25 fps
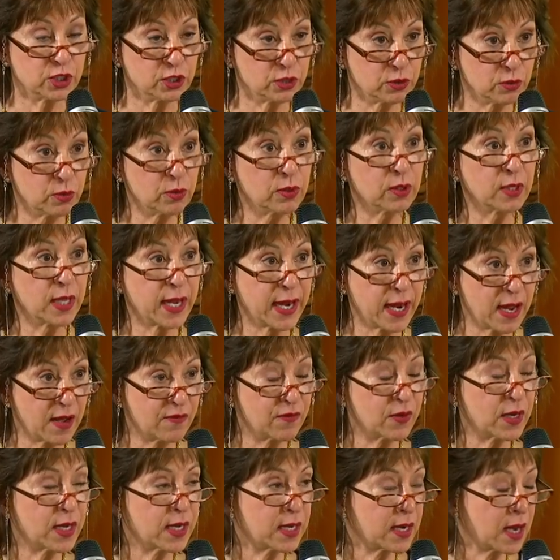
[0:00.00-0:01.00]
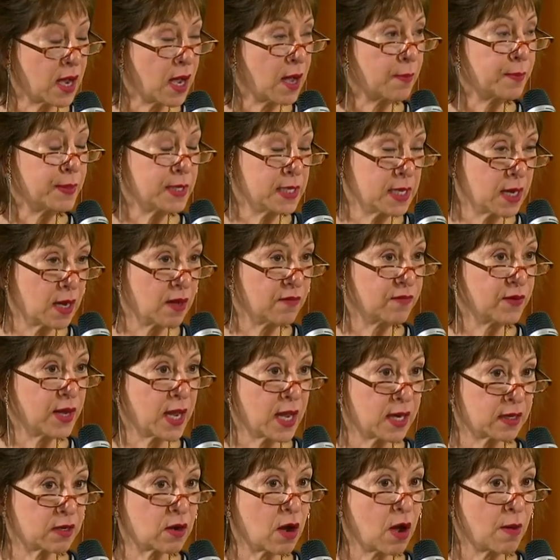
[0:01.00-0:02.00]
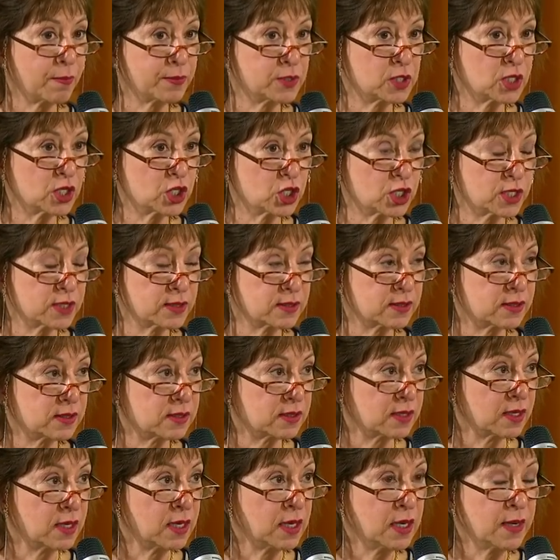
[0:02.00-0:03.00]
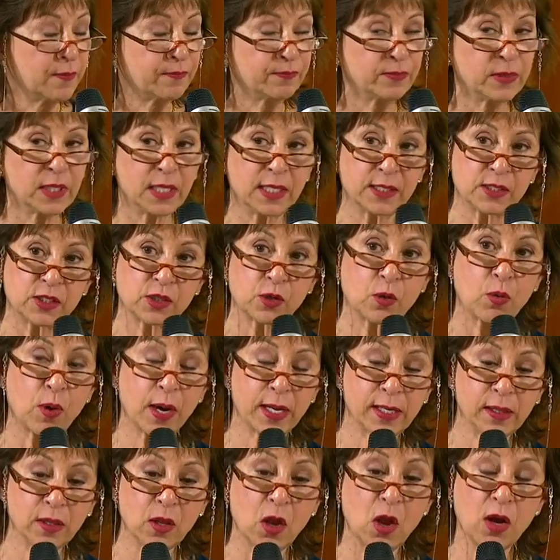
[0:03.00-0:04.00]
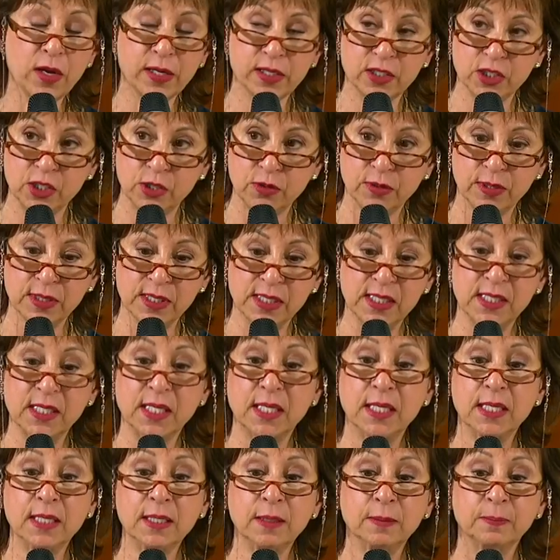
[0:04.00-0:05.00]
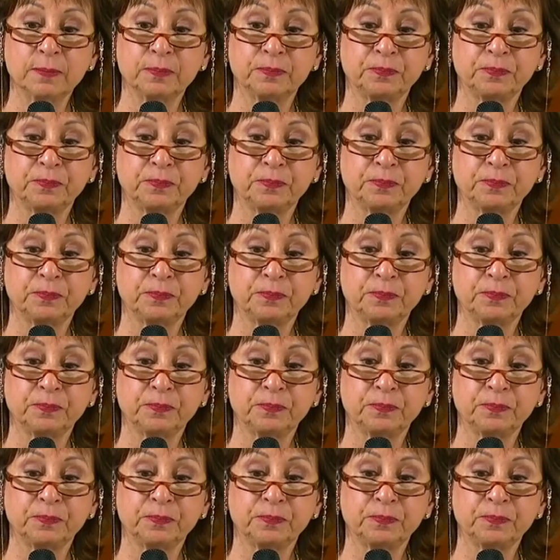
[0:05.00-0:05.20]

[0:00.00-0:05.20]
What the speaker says: you will have a copy of at competitions. It's quite long, as you can see,